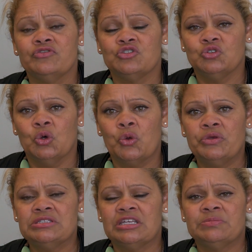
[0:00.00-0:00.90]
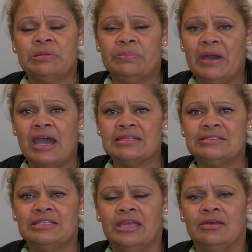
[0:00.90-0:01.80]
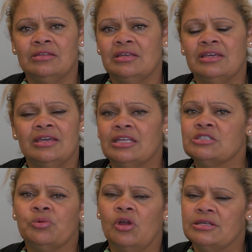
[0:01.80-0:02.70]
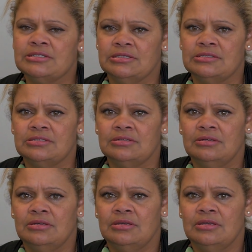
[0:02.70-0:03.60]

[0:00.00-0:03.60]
of stories that's been passed down, it's priceless.